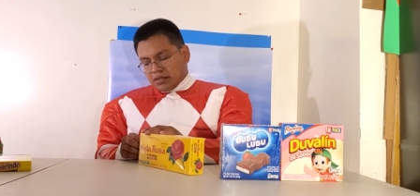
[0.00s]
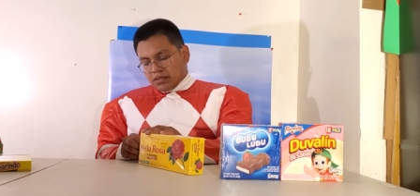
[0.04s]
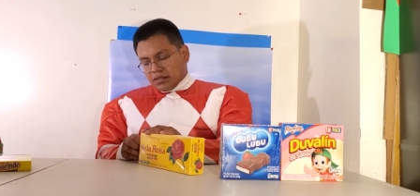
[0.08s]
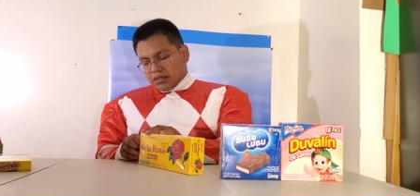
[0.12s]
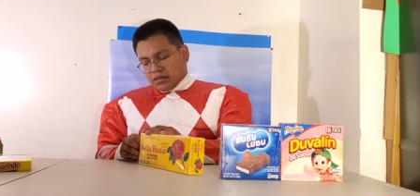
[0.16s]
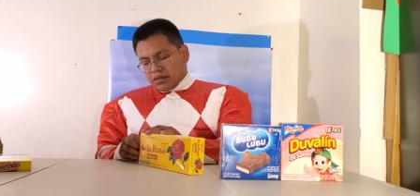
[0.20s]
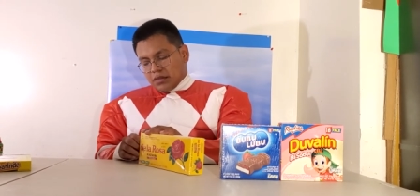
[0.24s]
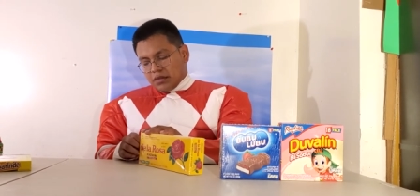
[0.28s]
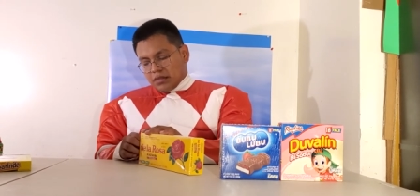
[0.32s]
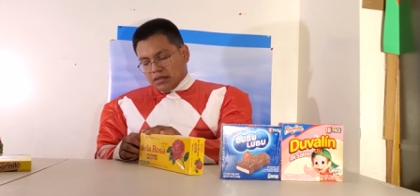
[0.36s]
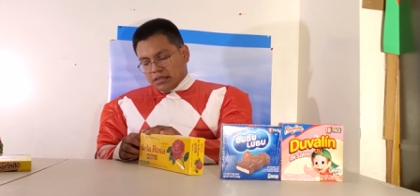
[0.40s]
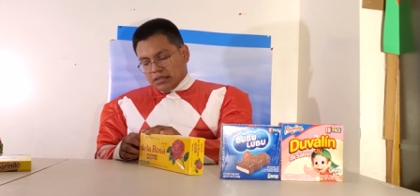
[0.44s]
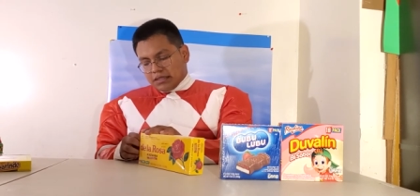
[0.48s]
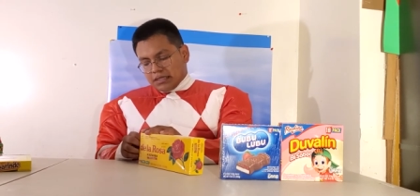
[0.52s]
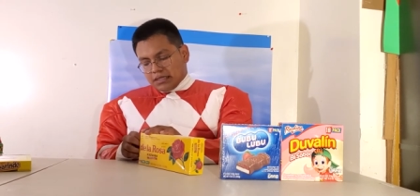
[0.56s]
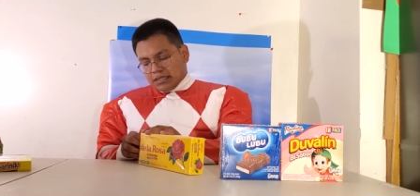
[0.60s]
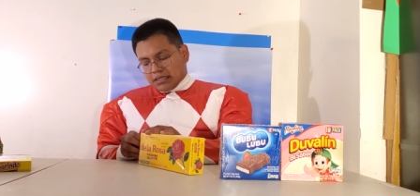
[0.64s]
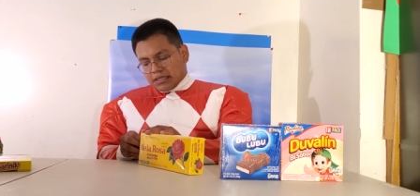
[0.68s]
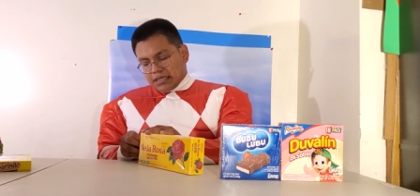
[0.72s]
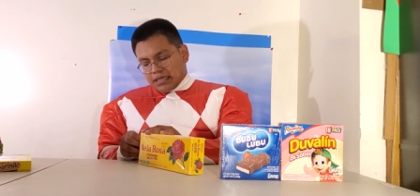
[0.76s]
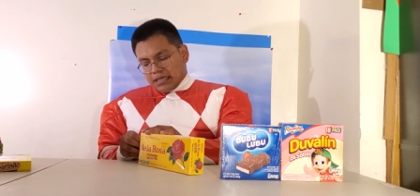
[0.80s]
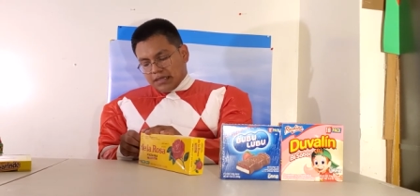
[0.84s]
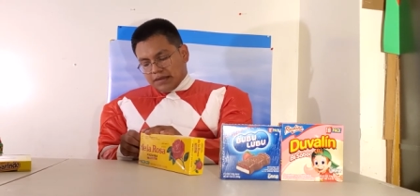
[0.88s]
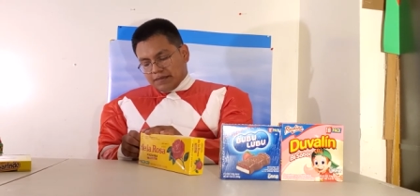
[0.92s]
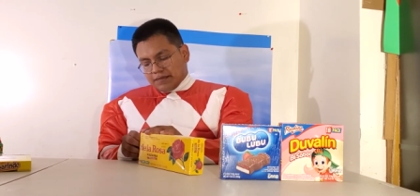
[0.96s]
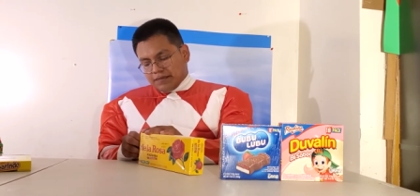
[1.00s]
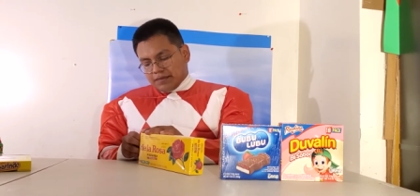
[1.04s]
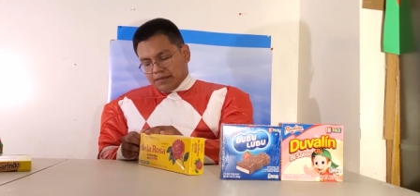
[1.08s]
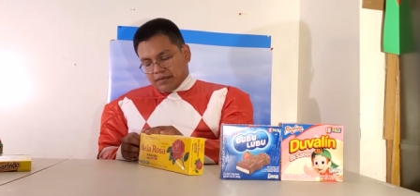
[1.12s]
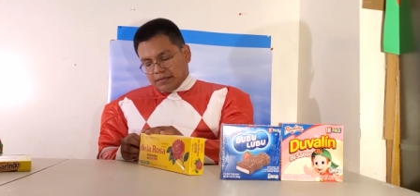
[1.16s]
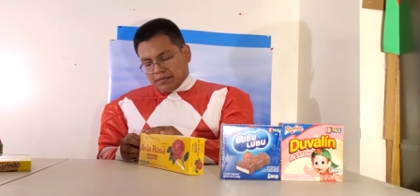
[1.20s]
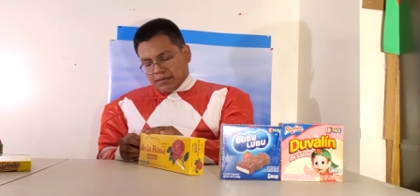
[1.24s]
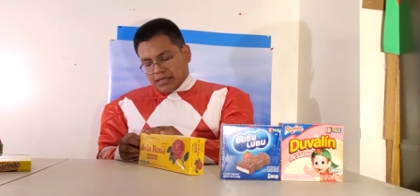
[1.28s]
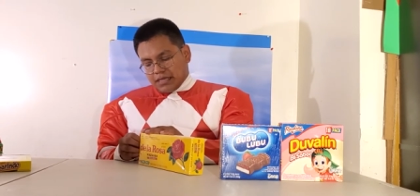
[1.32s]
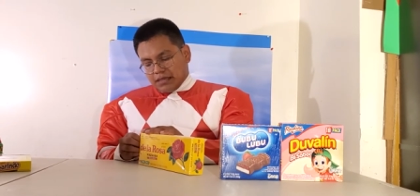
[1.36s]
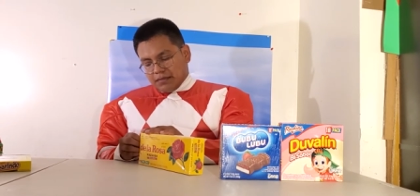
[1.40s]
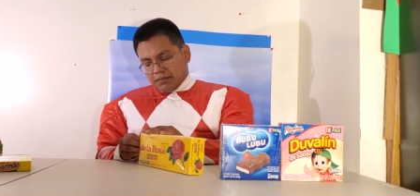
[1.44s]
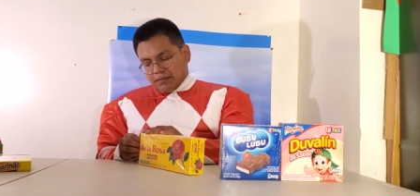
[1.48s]
all of these came from
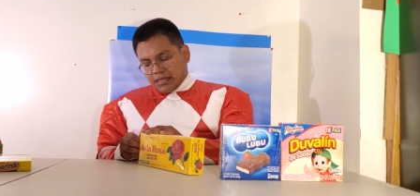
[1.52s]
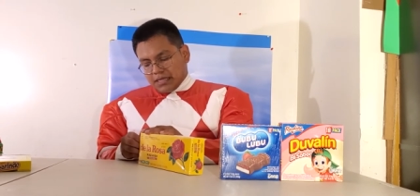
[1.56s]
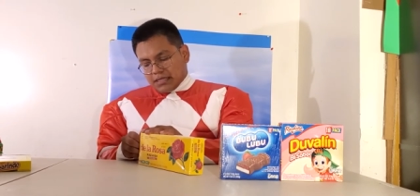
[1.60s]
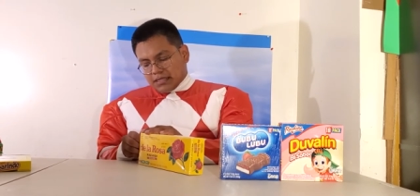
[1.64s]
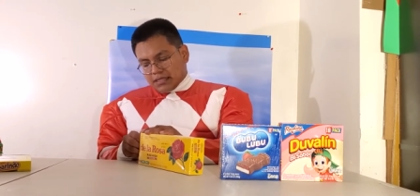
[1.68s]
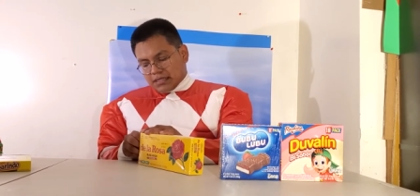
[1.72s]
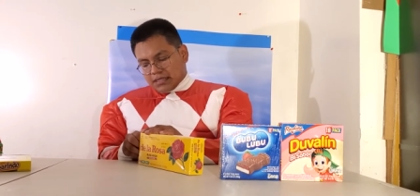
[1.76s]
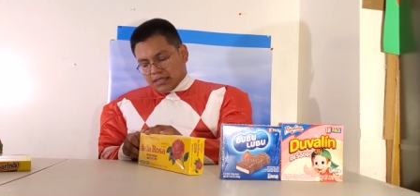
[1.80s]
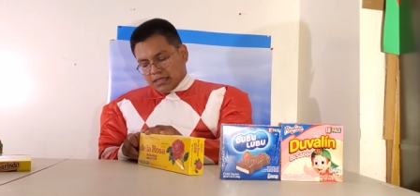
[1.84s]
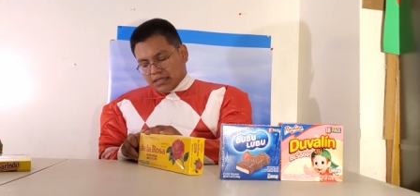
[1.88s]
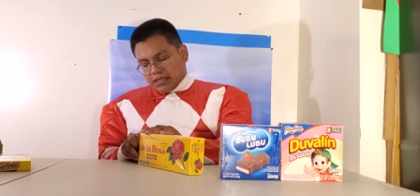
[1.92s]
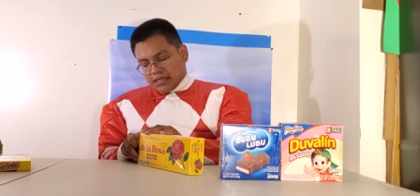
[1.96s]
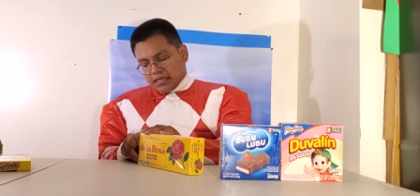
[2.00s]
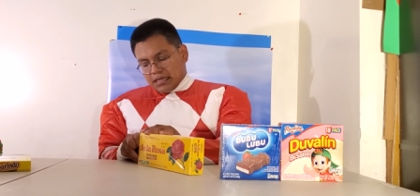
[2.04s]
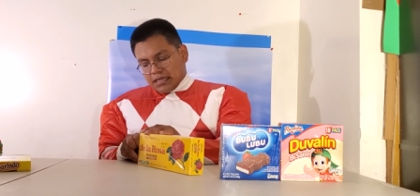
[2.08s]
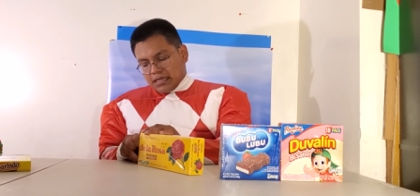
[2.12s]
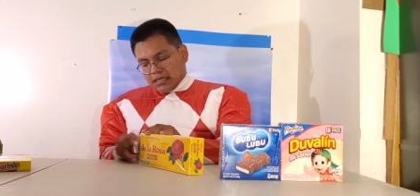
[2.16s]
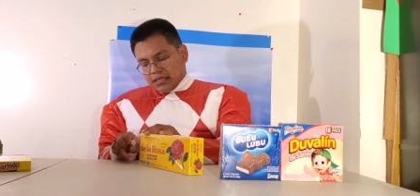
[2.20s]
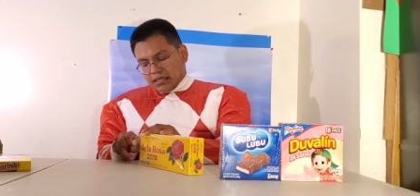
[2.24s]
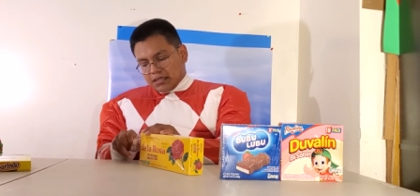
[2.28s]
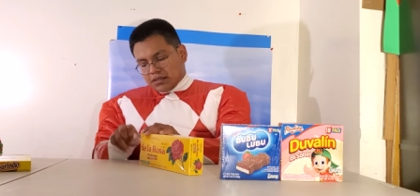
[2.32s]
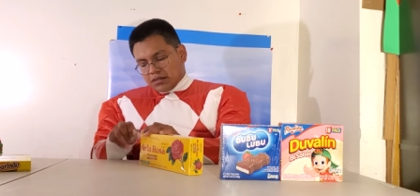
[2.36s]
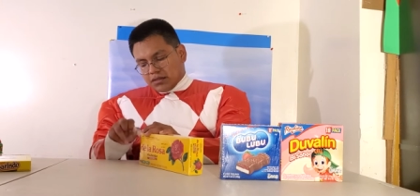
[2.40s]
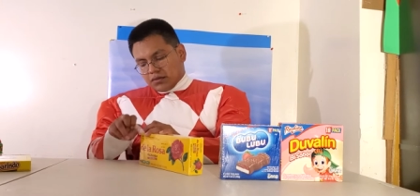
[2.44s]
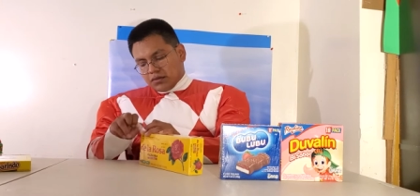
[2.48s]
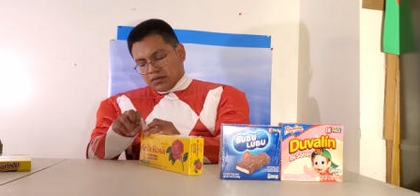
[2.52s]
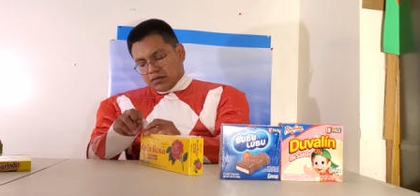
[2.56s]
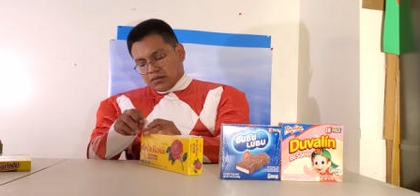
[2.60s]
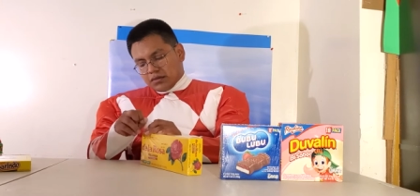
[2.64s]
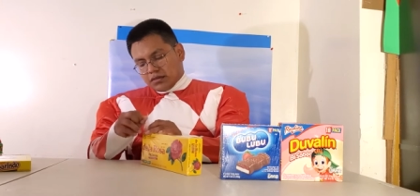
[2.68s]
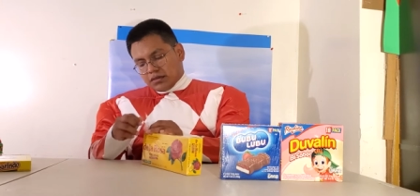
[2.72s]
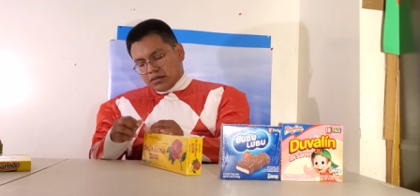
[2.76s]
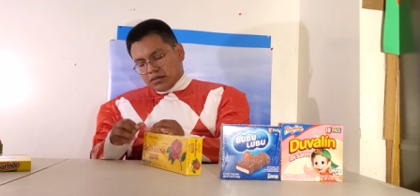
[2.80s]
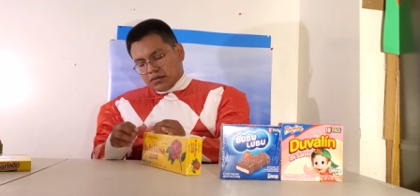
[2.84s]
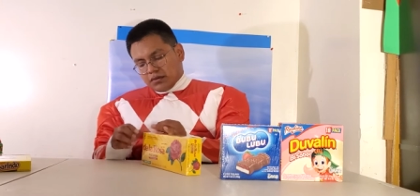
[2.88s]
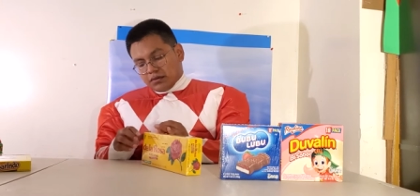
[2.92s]
a Mexican candy store